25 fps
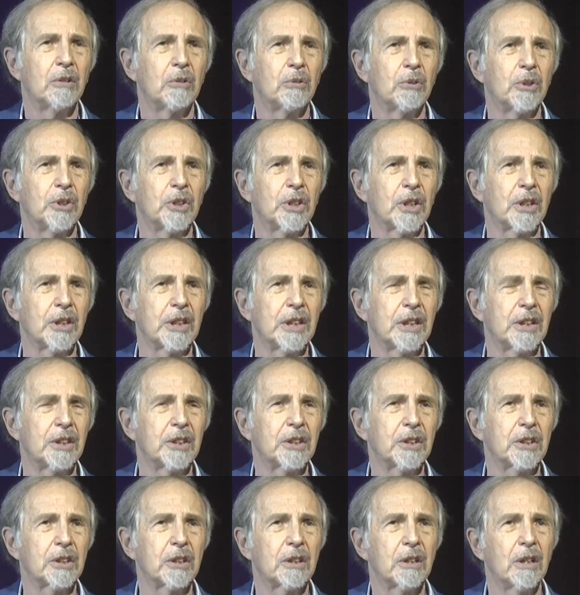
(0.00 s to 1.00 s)

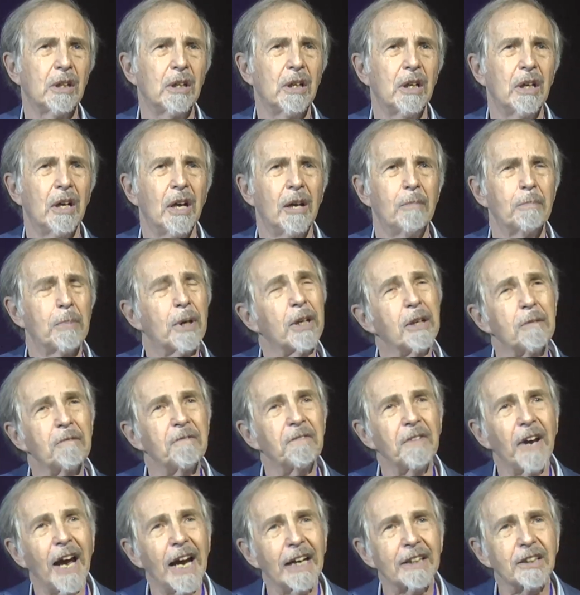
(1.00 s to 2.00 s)
Resilience. But in
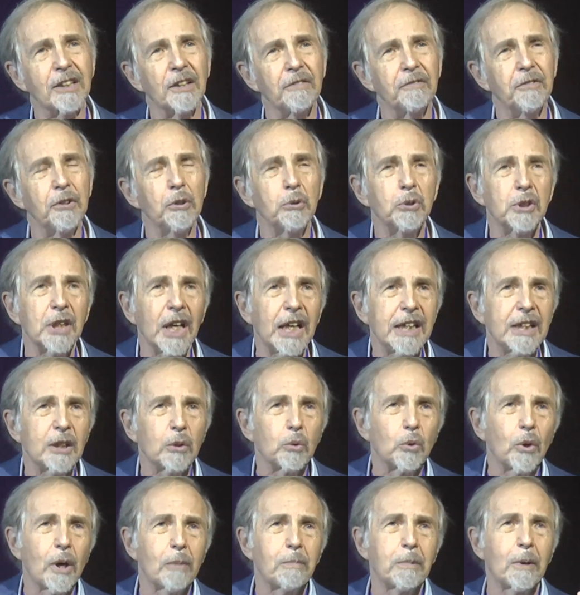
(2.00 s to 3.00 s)
fact, if you take a
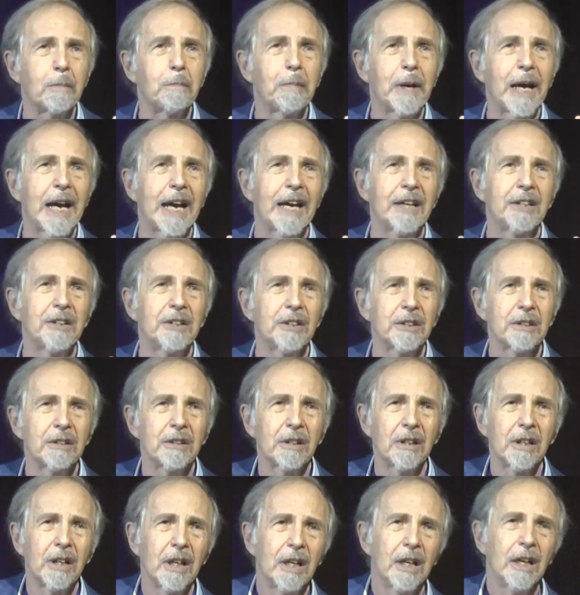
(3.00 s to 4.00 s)
rubber band
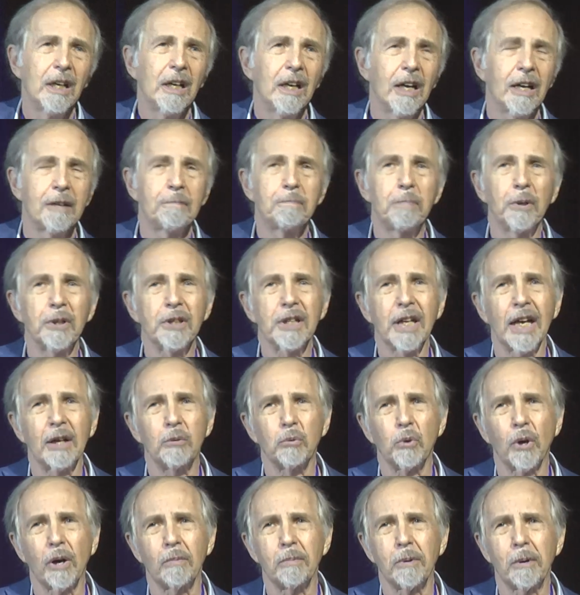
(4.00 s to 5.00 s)
and put that
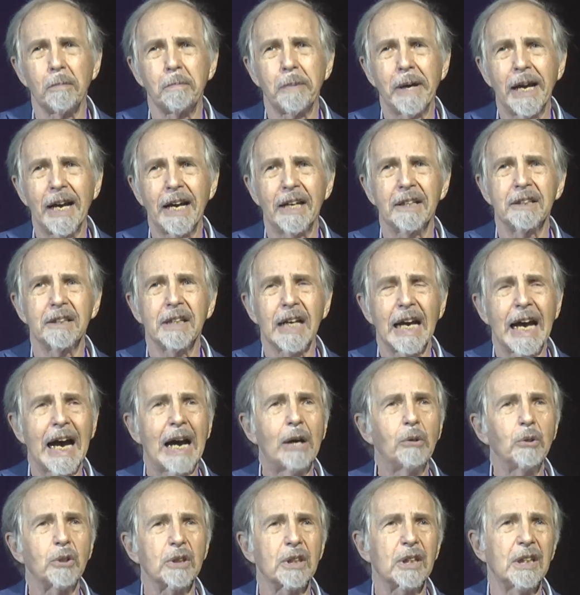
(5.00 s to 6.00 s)
rubber band
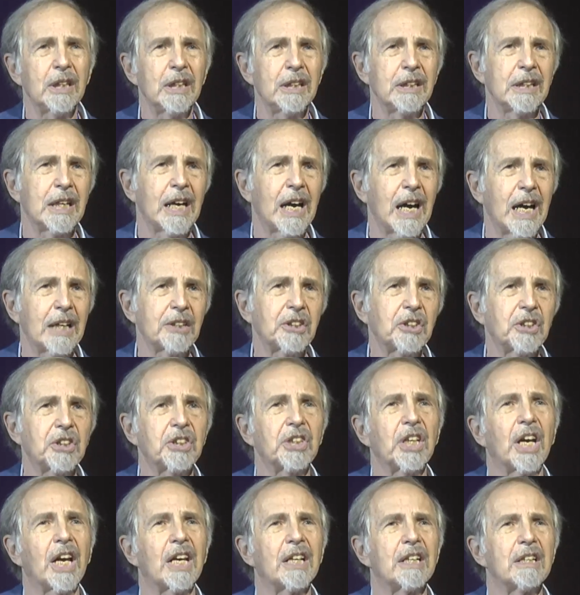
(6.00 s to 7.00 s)
out in the hot
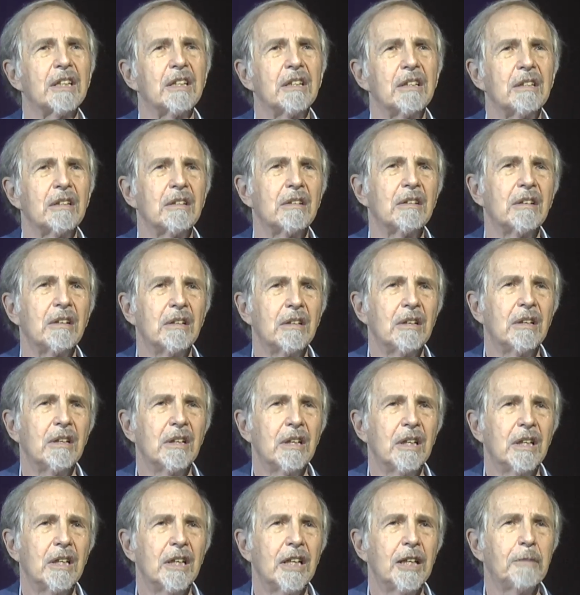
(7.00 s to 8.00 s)
sun,
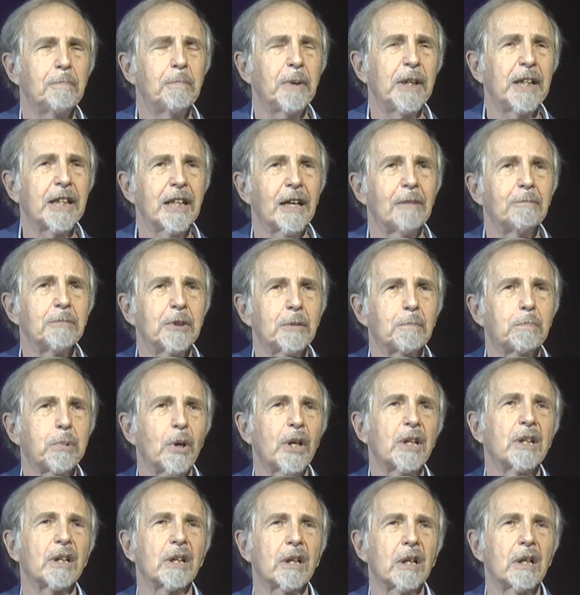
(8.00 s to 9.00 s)
it becomes
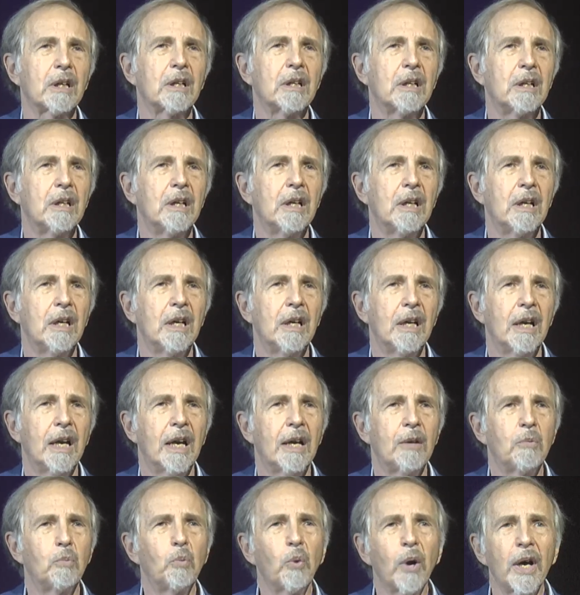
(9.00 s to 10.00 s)
brittle.
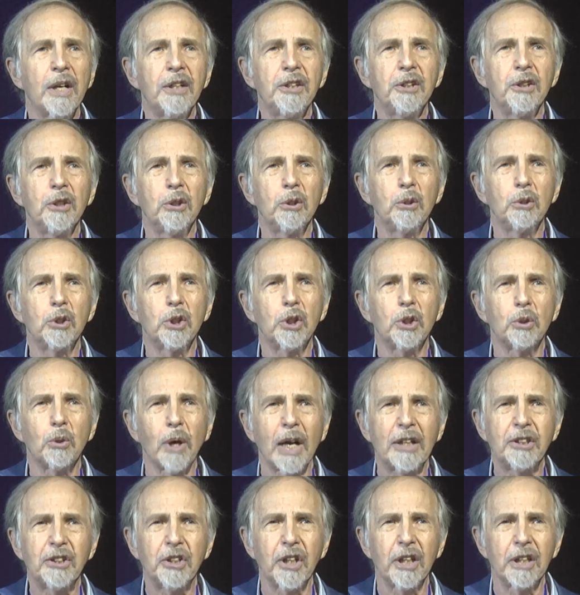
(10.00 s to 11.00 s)
And when you
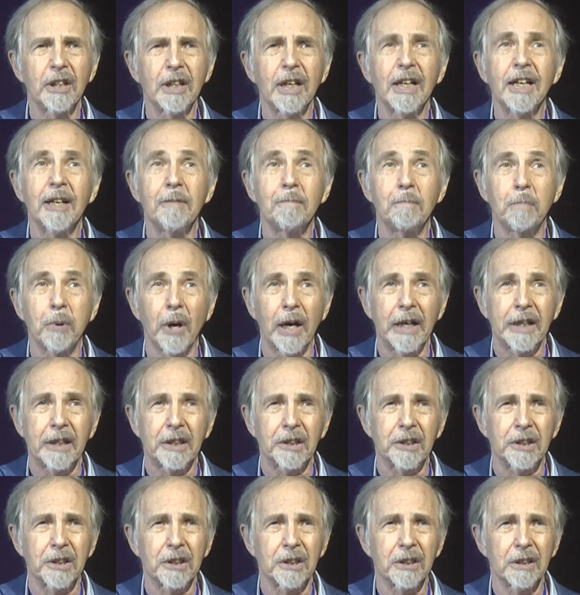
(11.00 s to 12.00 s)
stretch it, it
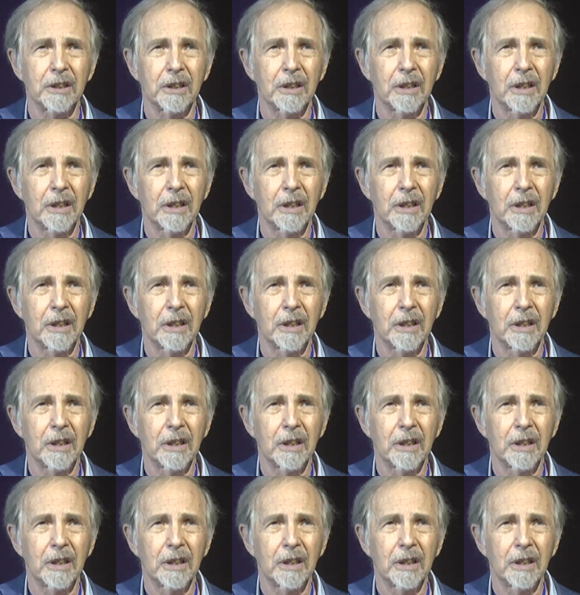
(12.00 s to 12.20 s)
breaks.